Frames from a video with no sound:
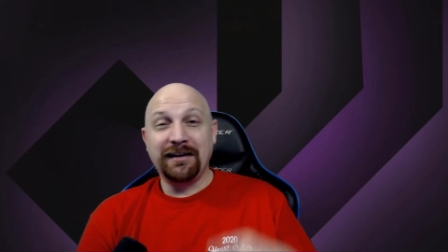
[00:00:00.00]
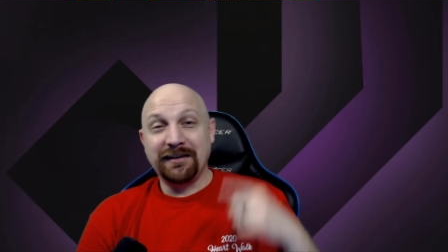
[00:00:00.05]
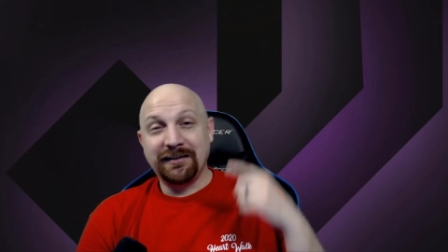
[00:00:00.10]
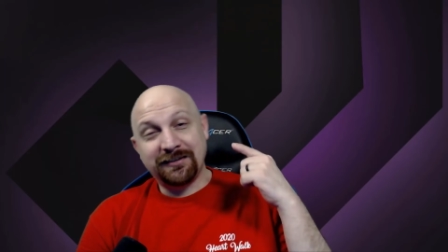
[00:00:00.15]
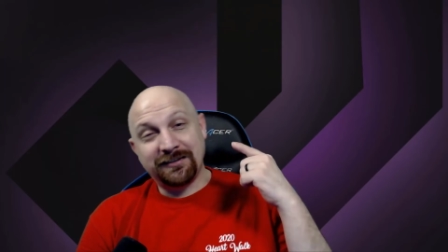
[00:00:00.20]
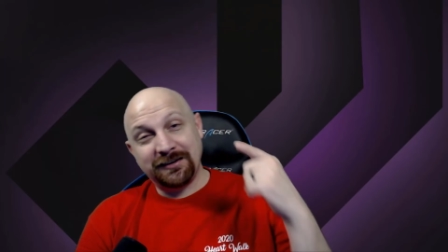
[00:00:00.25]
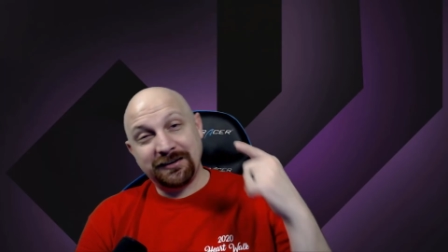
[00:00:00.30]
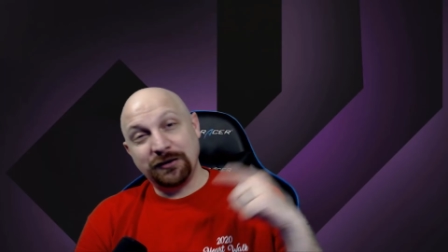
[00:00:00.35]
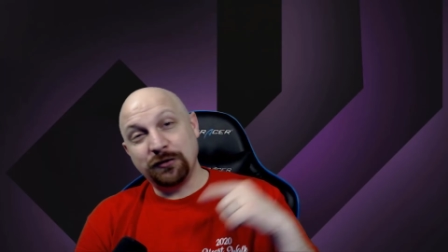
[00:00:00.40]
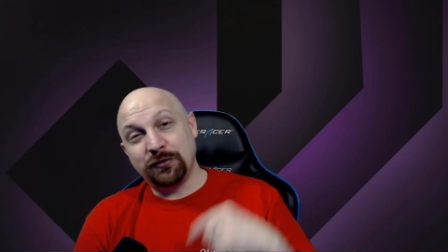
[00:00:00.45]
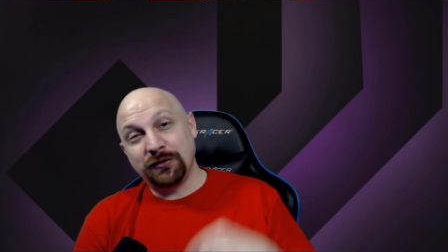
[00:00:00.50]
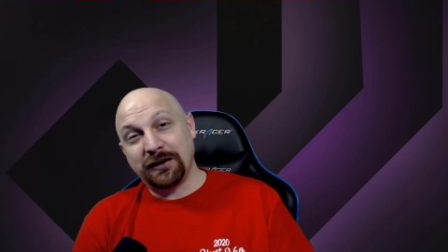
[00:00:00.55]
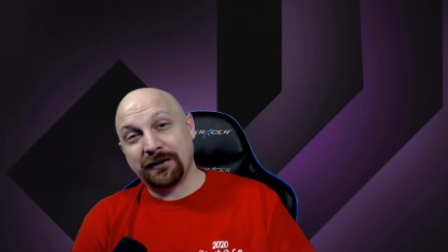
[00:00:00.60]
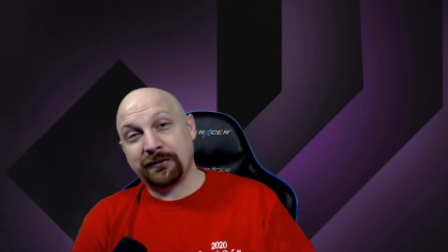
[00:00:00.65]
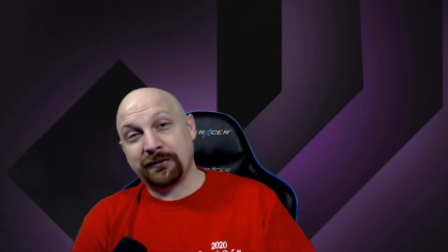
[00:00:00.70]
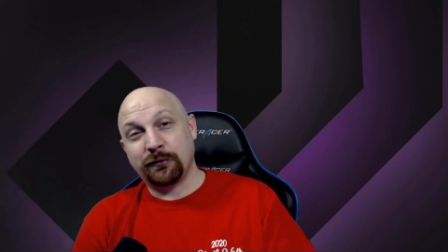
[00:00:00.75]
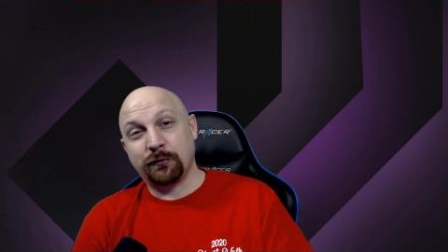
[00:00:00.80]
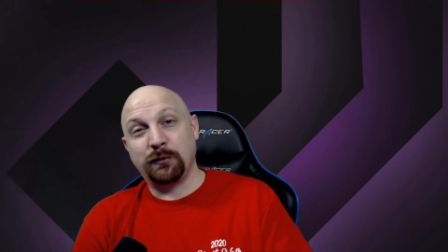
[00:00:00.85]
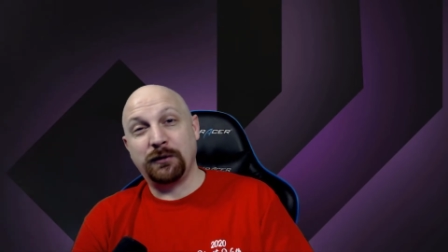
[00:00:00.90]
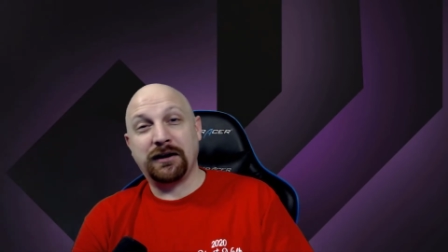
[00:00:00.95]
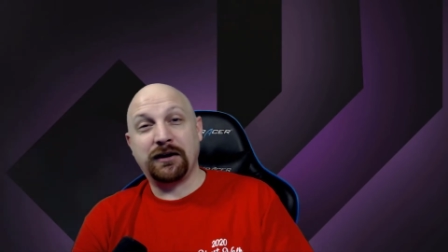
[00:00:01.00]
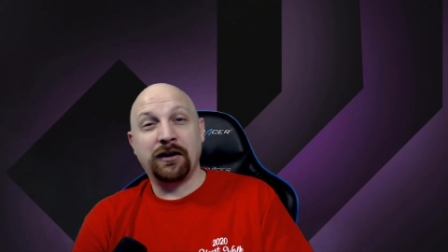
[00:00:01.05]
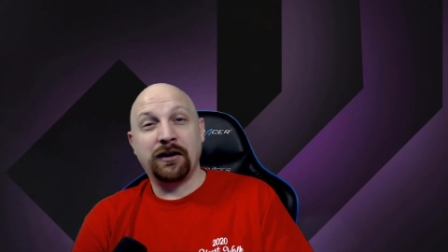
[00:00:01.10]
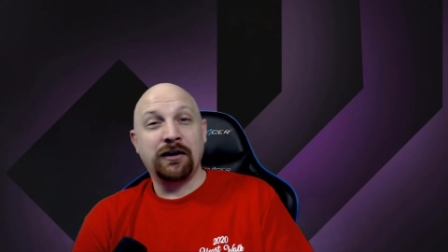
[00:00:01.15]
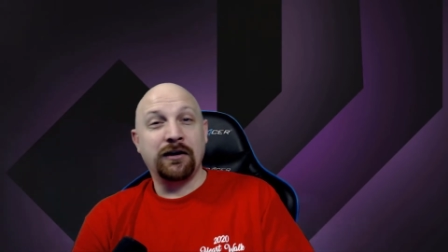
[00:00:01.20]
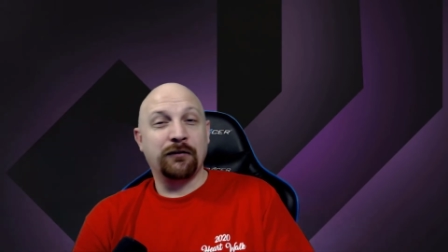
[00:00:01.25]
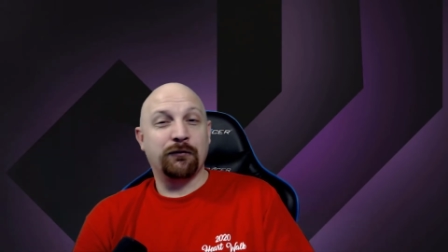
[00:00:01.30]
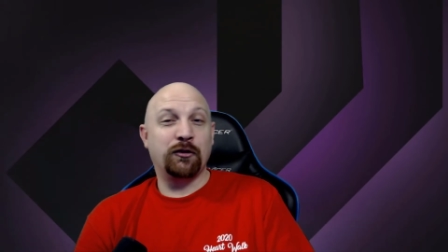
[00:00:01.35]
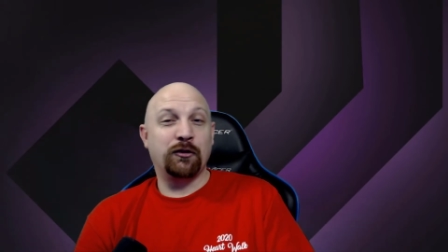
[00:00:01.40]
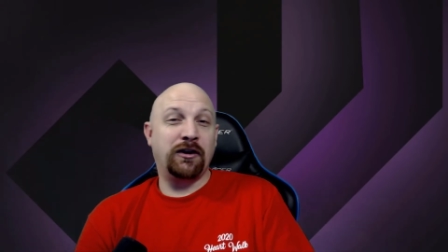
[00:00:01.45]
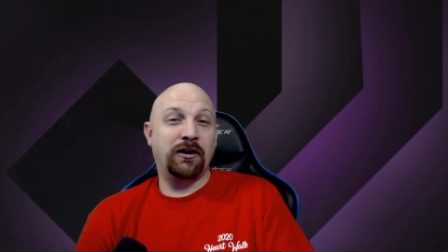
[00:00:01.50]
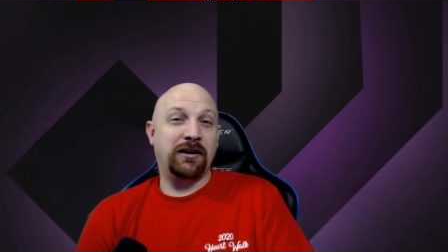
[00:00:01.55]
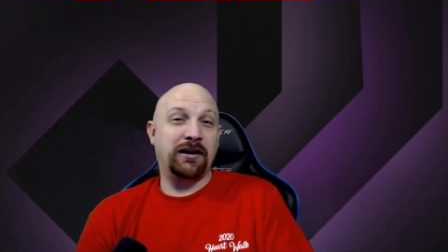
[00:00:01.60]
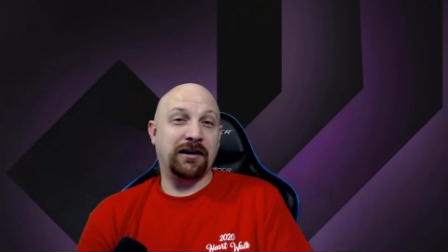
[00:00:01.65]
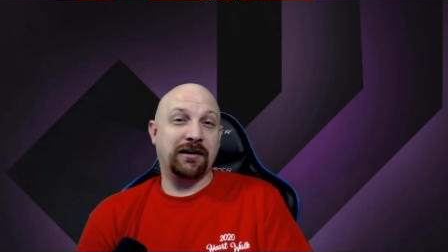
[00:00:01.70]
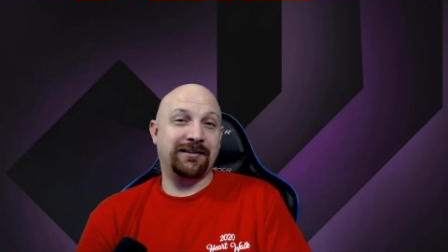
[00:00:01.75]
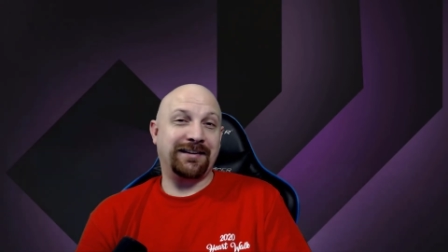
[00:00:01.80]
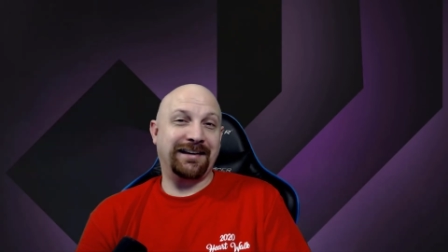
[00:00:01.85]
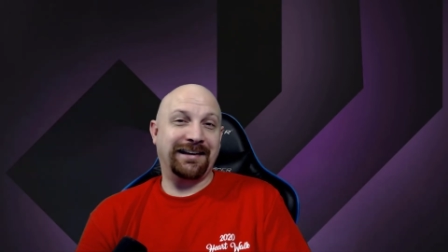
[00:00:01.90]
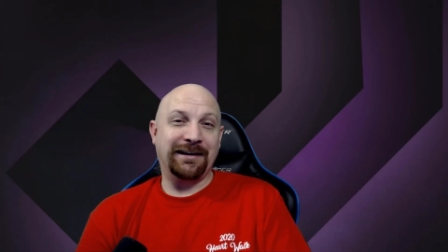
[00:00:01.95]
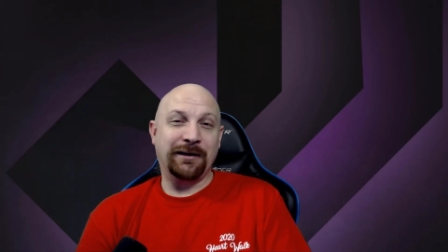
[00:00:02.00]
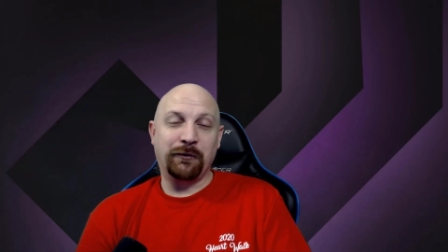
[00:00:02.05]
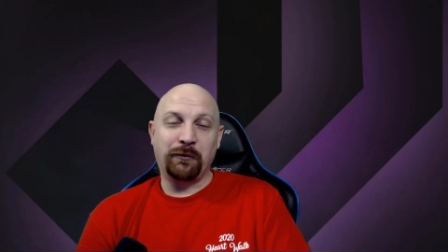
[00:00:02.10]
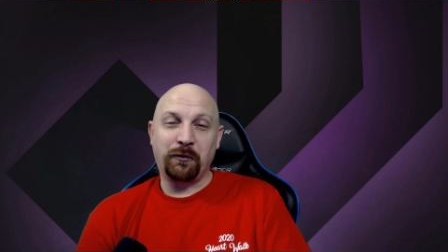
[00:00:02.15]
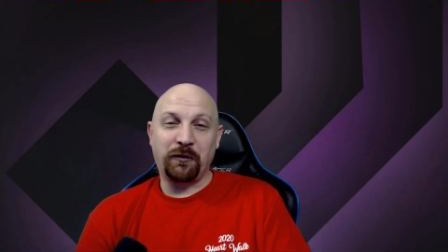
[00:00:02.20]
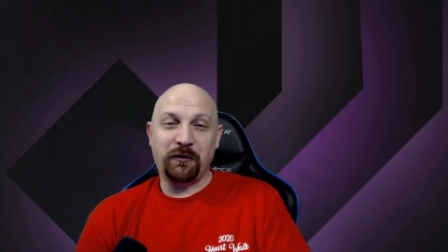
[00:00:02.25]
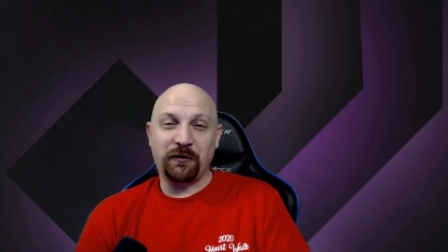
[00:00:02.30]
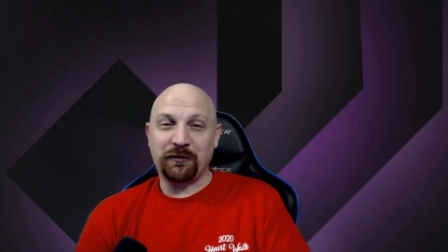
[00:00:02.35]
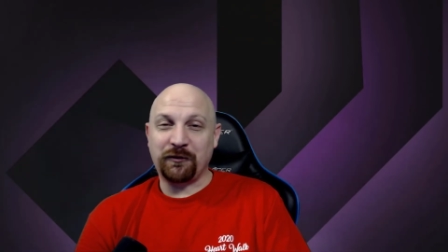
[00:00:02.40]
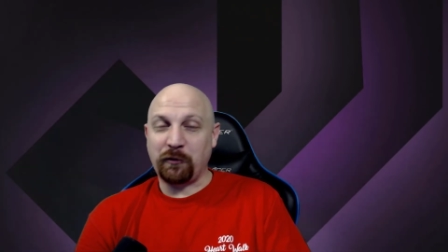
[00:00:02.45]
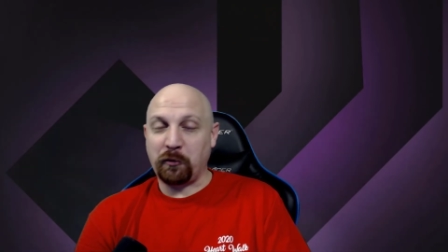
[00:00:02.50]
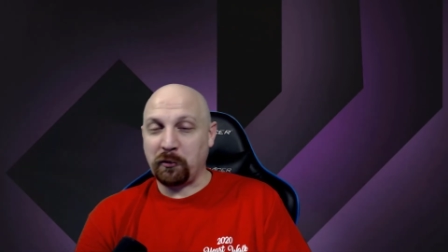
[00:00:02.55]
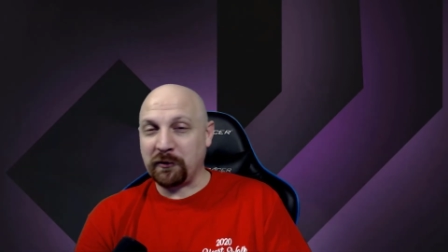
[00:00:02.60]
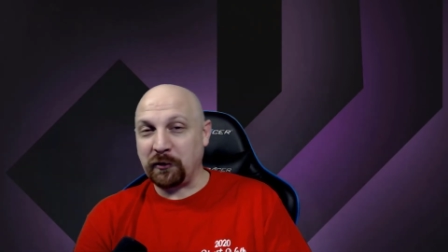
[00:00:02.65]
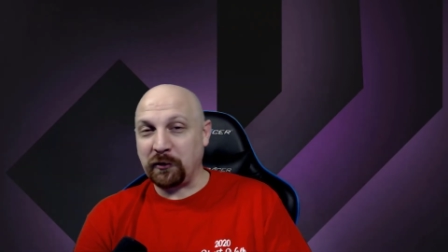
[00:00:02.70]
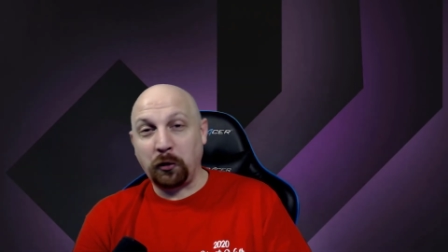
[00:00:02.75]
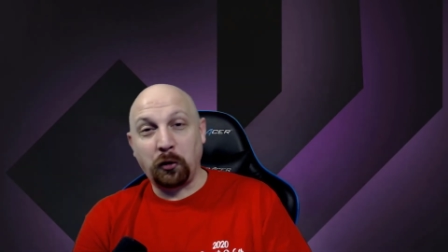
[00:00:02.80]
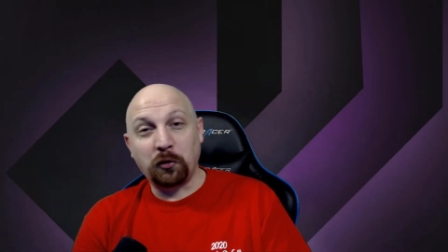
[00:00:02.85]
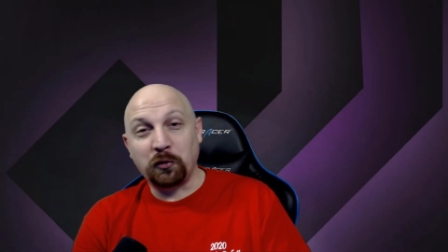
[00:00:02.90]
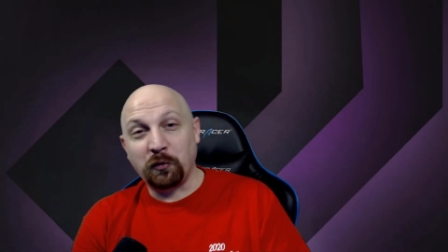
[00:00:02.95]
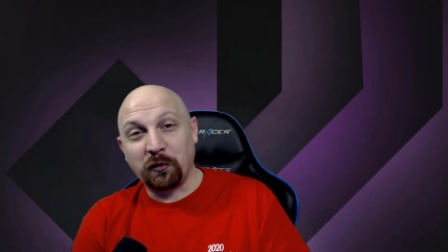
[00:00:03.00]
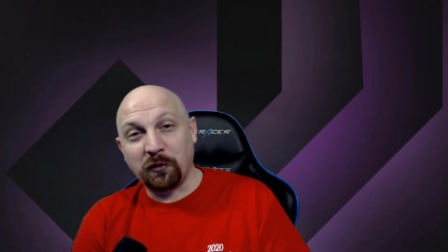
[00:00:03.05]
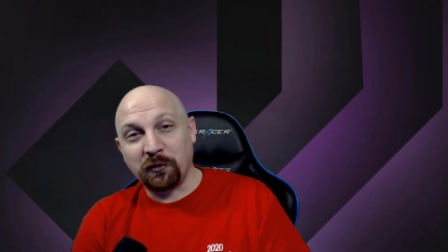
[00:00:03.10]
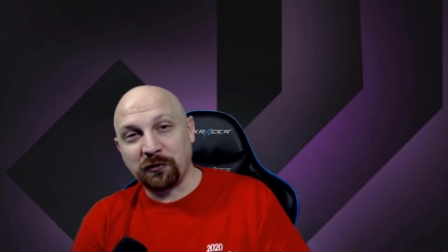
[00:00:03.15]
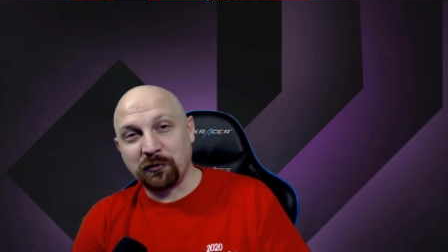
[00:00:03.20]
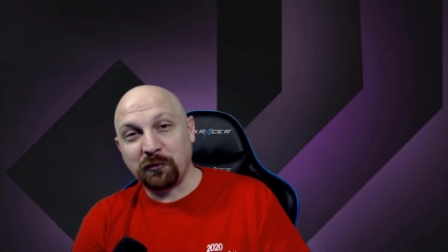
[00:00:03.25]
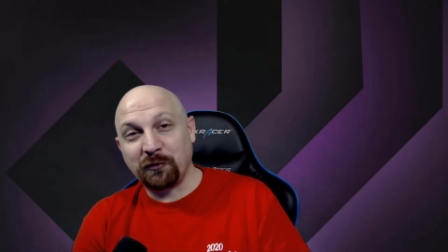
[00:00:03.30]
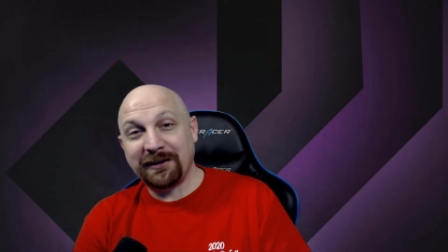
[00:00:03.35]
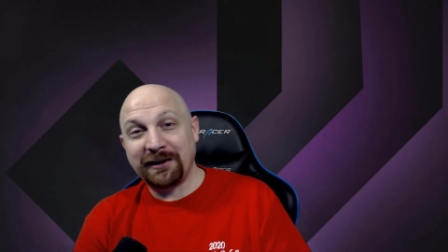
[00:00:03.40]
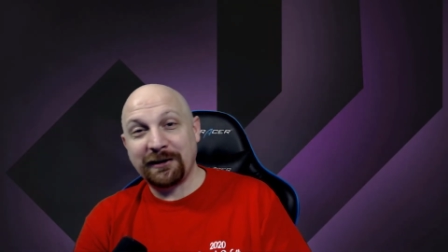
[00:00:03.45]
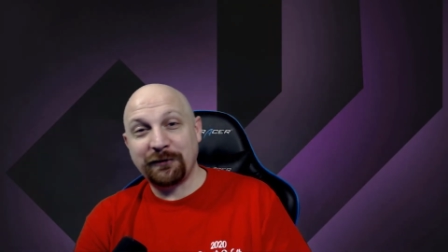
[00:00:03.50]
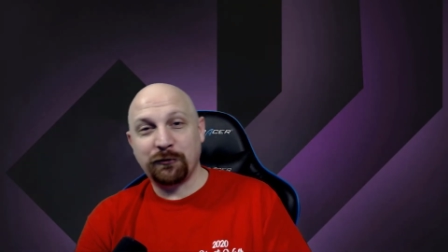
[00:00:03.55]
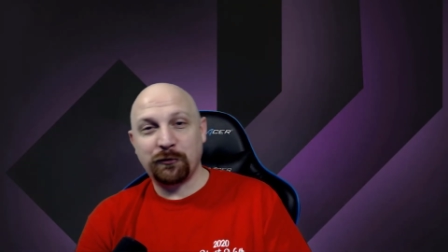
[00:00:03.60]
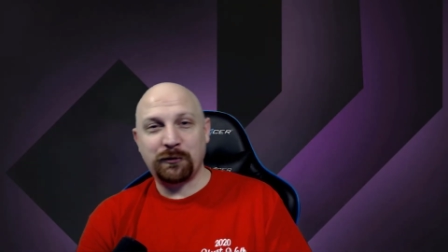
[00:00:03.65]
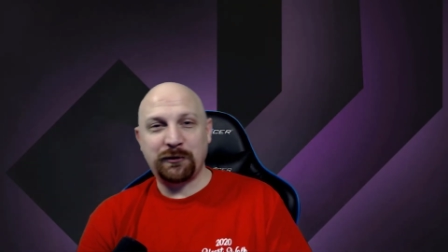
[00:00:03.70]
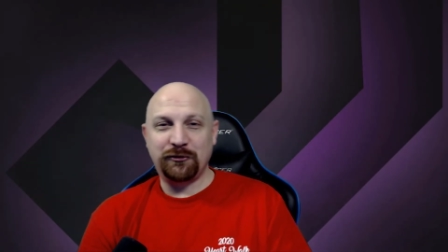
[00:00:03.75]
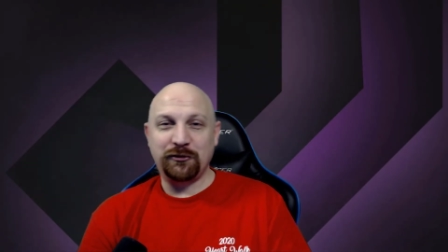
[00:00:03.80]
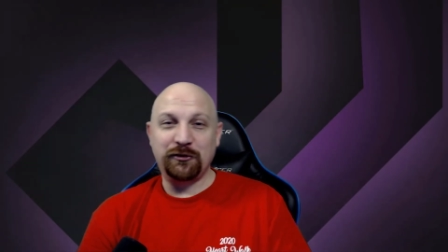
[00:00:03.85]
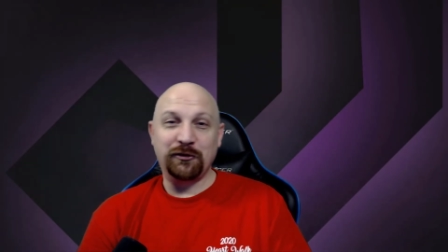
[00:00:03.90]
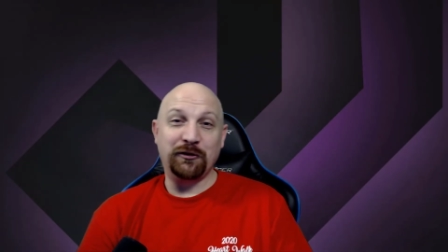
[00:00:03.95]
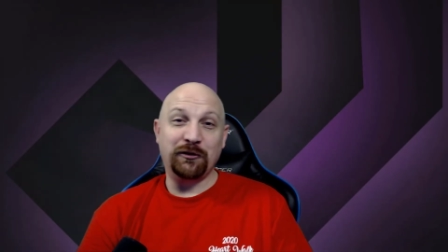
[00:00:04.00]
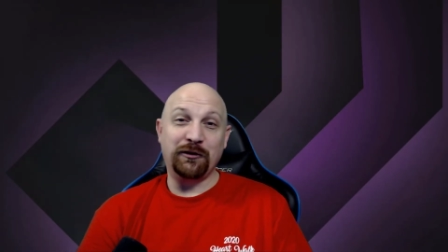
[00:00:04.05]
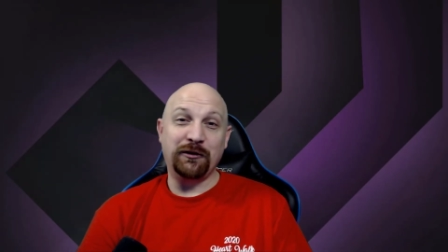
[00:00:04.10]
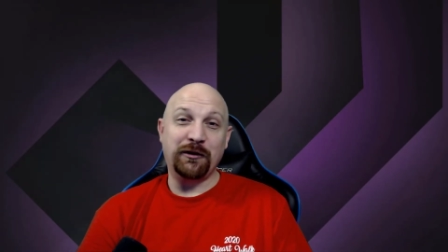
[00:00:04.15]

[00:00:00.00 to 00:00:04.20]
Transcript: See you next week for the next Int Wars or Guild Wars, whatever we choose to